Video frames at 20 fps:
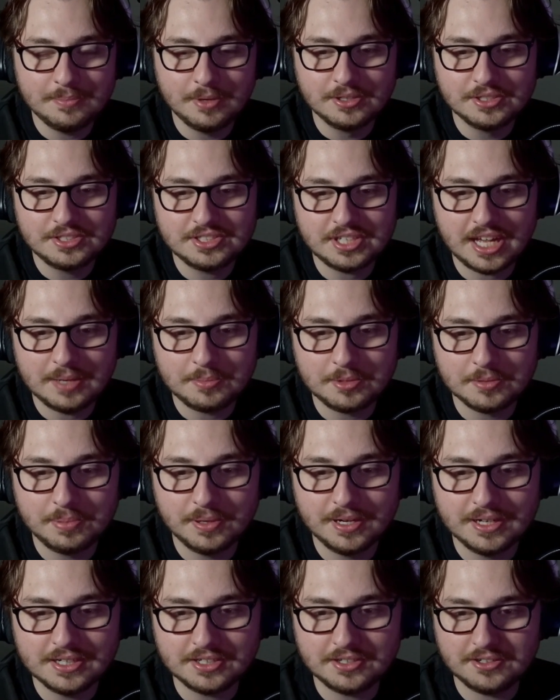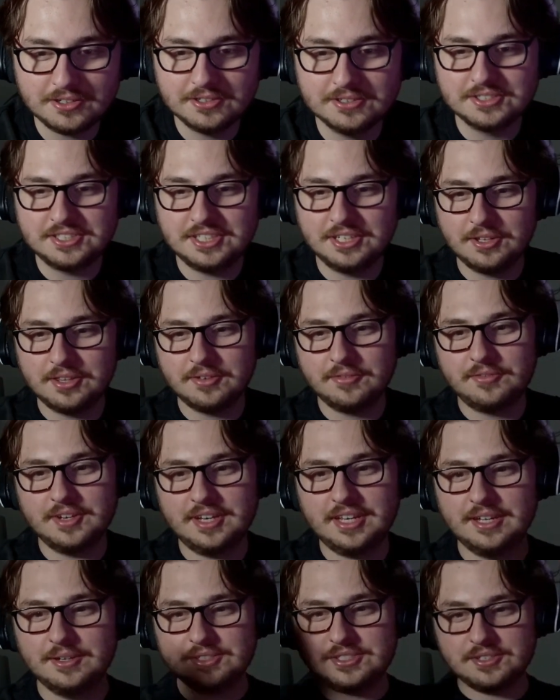me of those emo cyberpunk girls. You know the
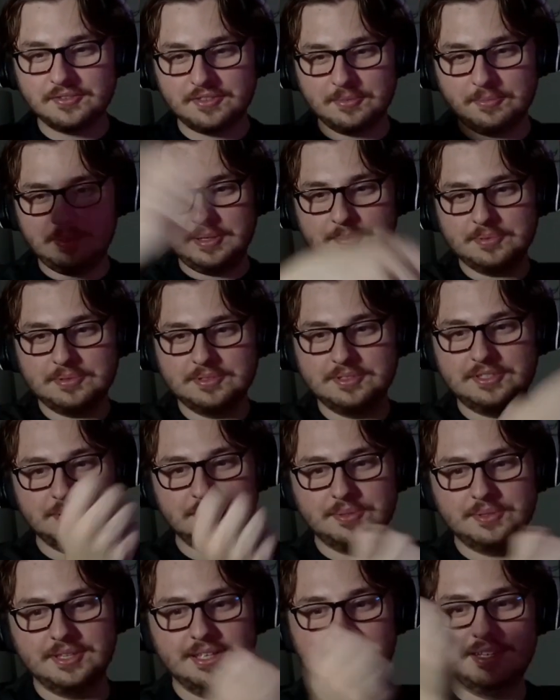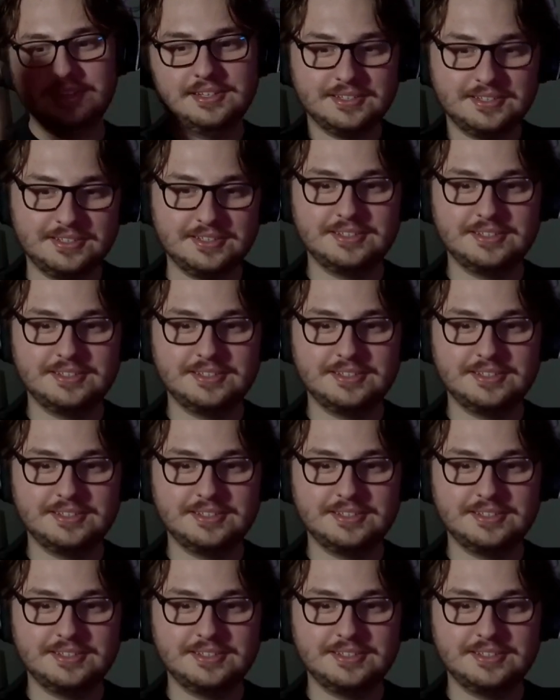videos of the people doing the...